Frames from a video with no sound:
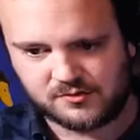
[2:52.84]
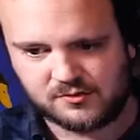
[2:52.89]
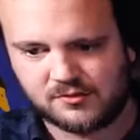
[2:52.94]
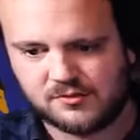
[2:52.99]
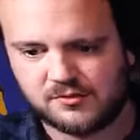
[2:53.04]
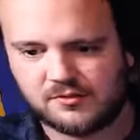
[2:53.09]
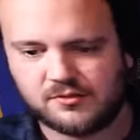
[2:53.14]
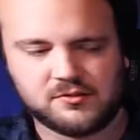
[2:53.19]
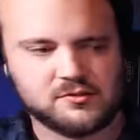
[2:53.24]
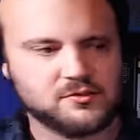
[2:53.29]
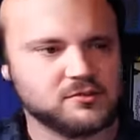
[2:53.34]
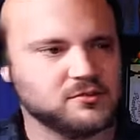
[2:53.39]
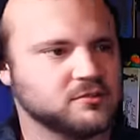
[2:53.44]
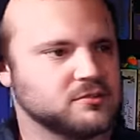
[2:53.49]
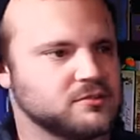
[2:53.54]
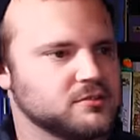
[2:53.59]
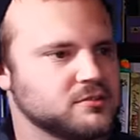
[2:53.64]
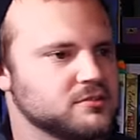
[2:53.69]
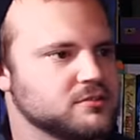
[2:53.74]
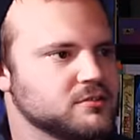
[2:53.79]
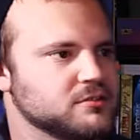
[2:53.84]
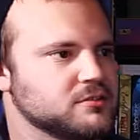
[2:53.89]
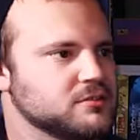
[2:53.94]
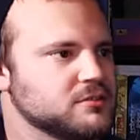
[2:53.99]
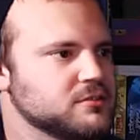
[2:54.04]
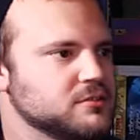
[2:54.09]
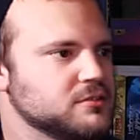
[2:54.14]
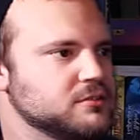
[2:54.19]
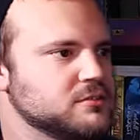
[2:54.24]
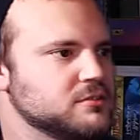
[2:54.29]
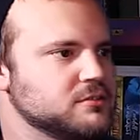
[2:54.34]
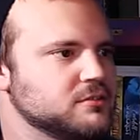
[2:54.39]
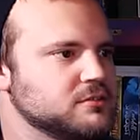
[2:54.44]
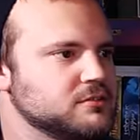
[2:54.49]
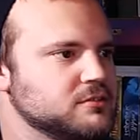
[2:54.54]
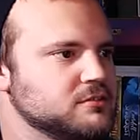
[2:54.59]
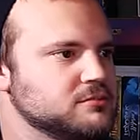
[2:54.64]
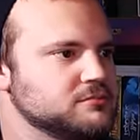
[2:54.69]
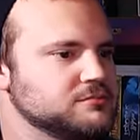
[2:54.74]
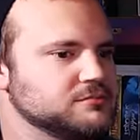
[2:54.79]

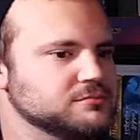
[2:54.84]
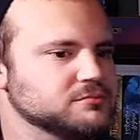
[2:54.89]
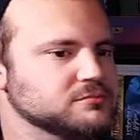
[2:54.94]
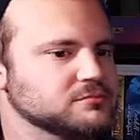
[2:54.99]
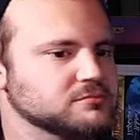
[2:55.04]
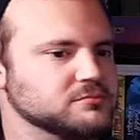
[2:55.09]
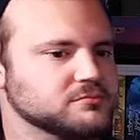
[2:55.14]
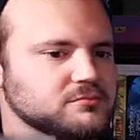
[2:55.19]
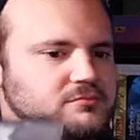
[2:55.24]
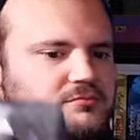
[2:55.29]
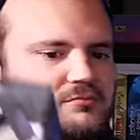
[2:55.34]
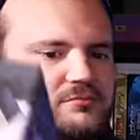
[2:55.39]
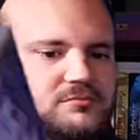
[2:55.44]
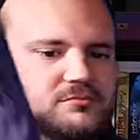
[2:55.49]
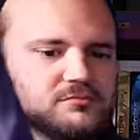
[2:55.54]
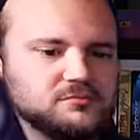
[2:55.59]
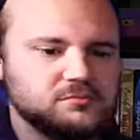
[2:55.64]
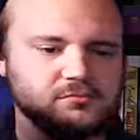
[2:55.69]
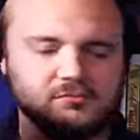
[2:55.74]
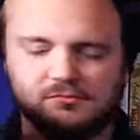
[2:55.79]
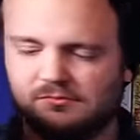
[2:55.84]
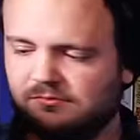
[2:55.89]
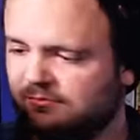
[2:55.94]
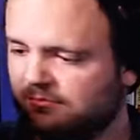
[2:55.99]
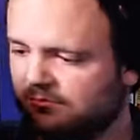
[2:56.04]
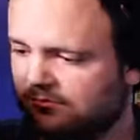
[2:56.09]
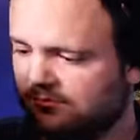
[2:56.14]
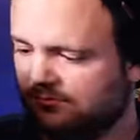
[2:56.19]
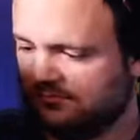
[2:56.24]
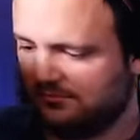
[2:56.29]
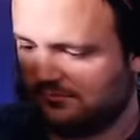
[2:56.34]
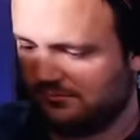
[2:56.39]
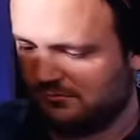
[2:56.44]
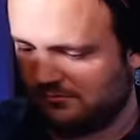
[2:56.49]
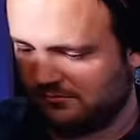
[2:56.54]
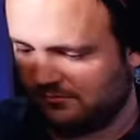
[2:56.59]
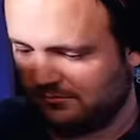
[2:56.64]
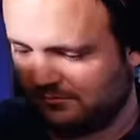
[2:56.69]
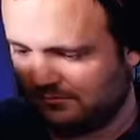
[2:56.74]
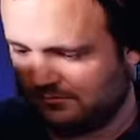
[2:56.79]

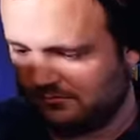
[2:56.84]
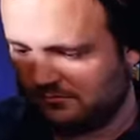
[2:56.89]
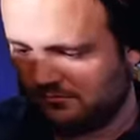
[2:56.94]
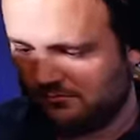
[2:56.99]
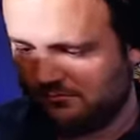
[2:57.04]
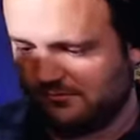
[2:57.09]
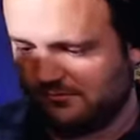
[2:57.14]
(silent)